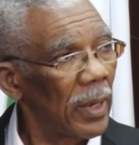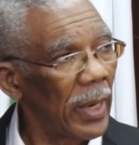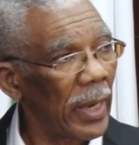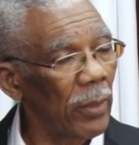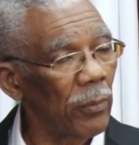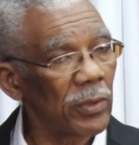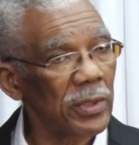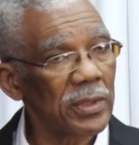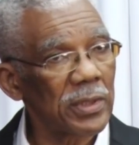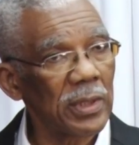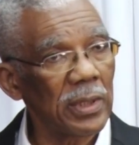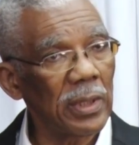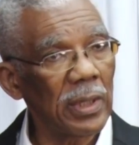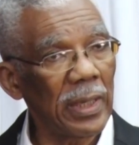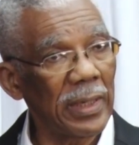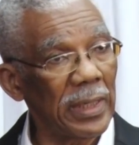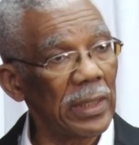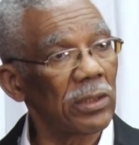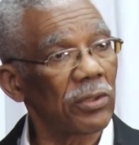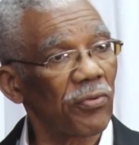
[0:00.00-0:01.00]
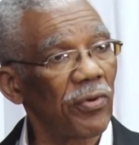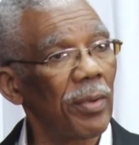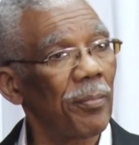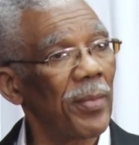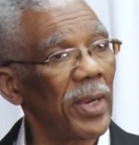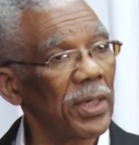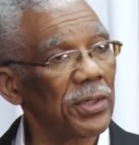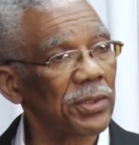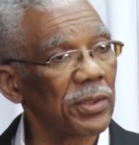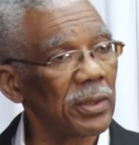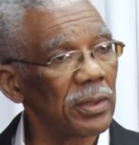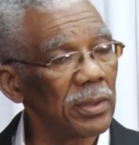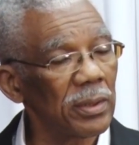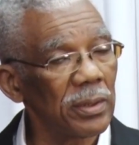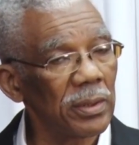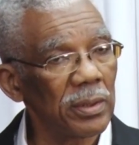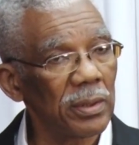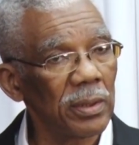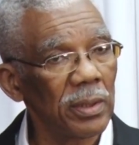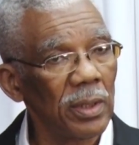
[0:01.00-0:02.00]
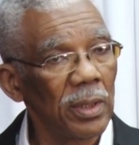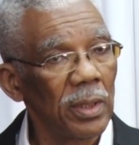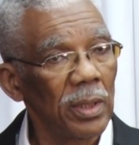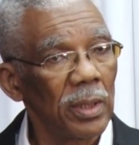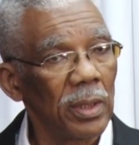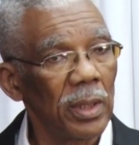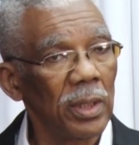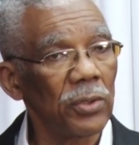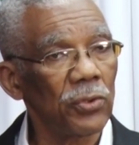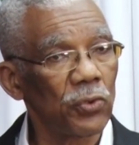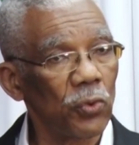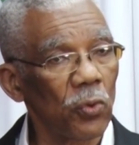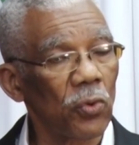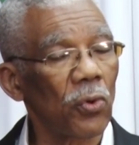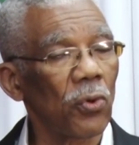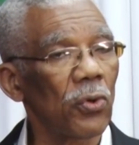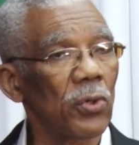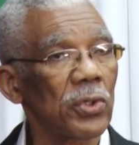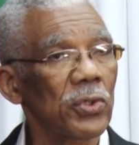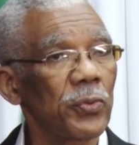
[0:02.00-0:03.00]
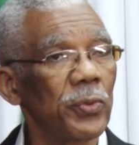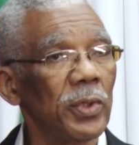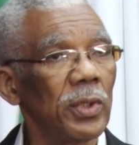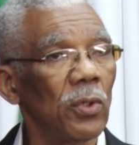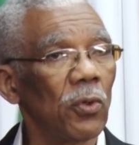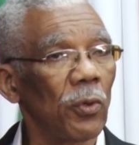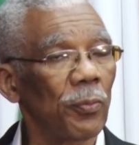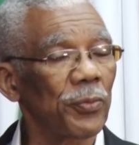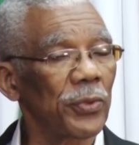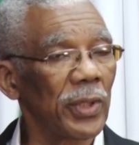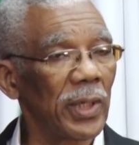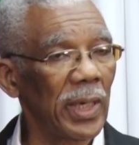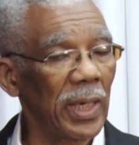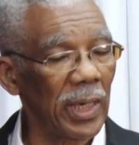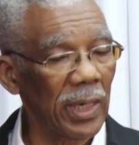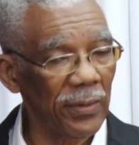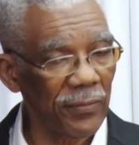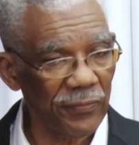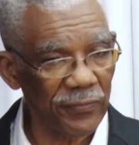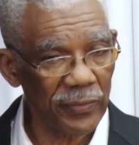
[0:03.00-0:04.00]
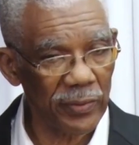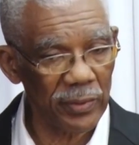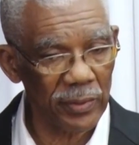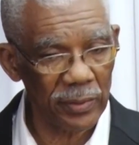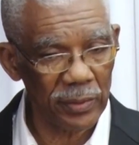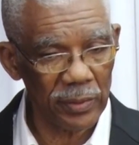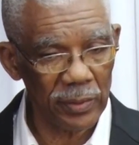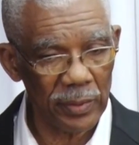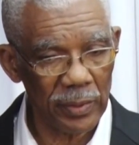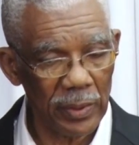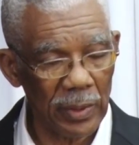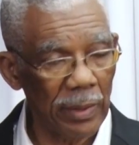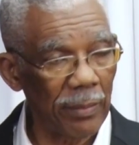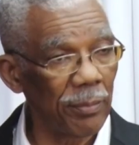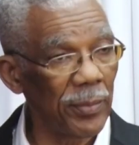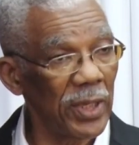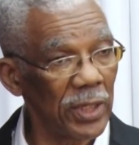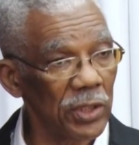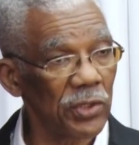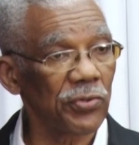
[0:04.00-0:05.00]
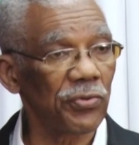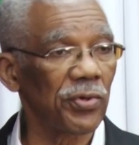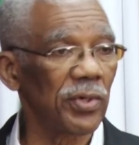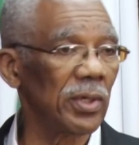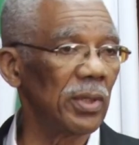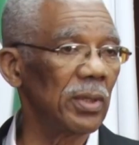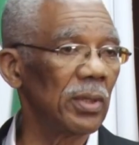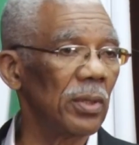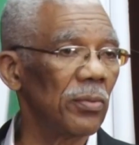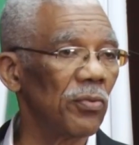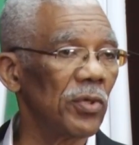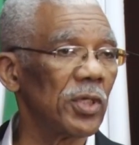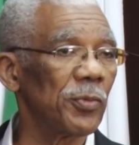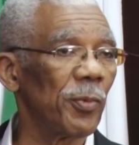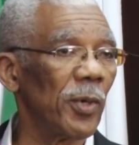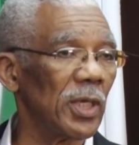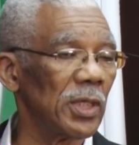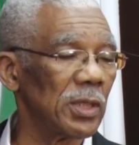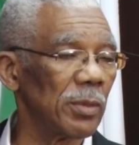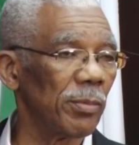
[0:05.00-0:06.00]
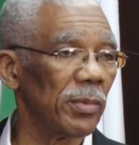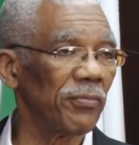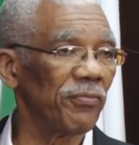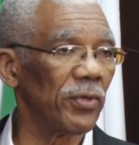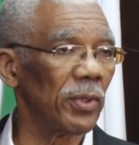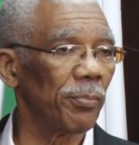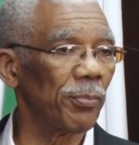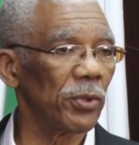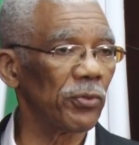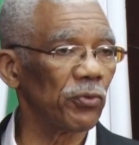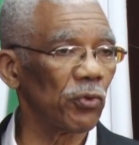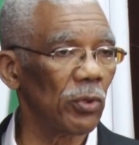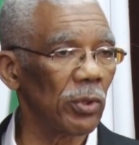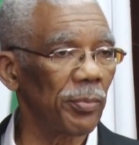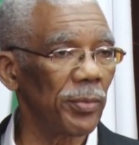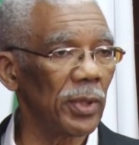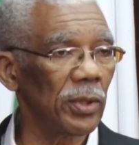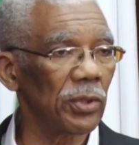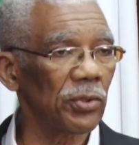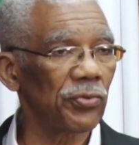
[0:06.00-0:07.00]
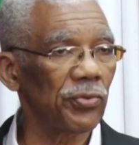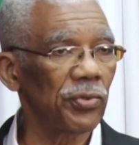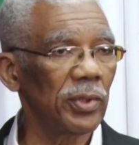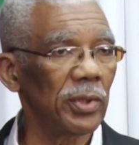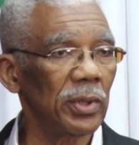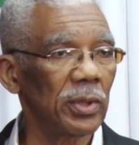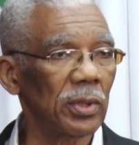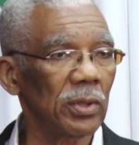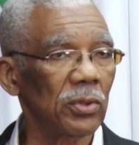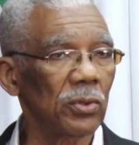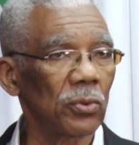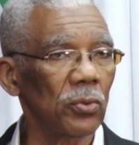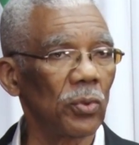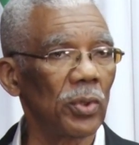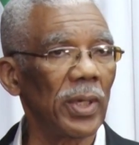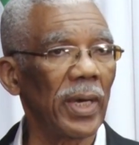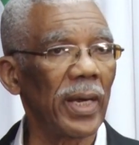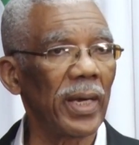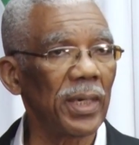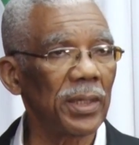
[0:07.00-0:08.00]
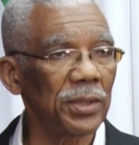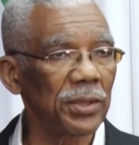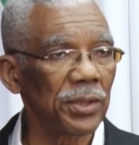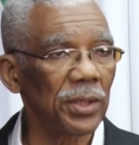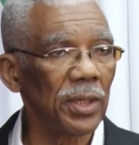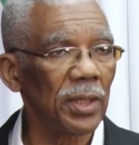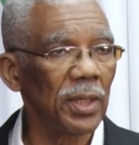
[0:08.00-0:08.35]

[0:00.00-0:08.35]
I would say, an interim measure. In due course, we hope to have a ministry responsible for the petroleum industry. It is too large.